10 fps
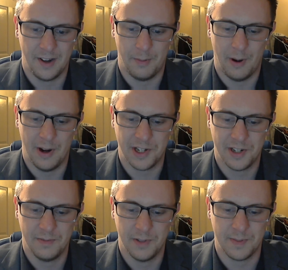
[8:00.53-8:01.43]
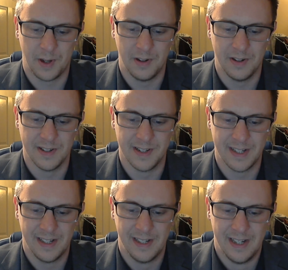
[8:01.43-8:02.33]
second operation was
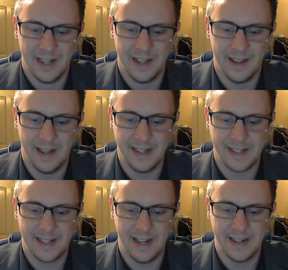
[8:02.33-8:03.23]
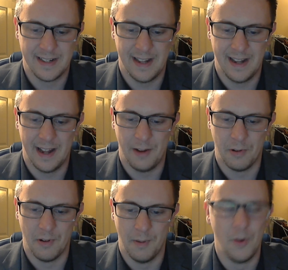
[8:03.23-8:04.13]
because they said that
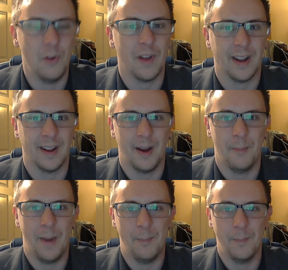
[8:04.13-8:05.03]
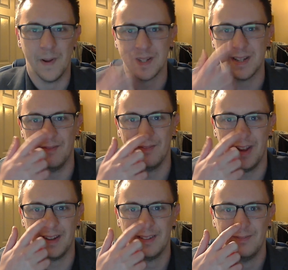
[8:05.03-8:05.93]
they were removing a bump or
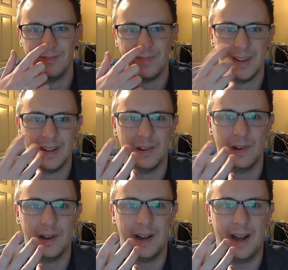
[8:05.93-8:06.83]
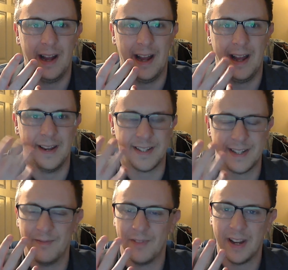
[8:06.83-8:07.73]
something, and
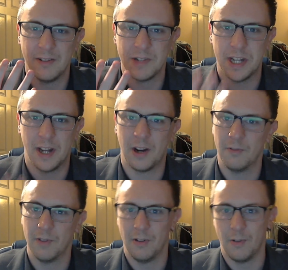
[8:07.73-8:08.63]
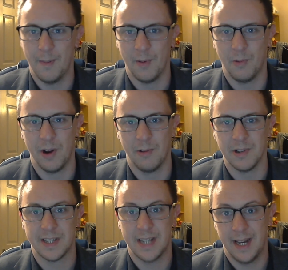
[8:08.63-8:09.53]
something else, I can't really remember what it
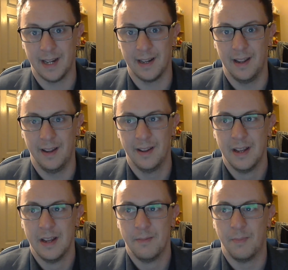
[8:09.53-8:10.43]
was technically,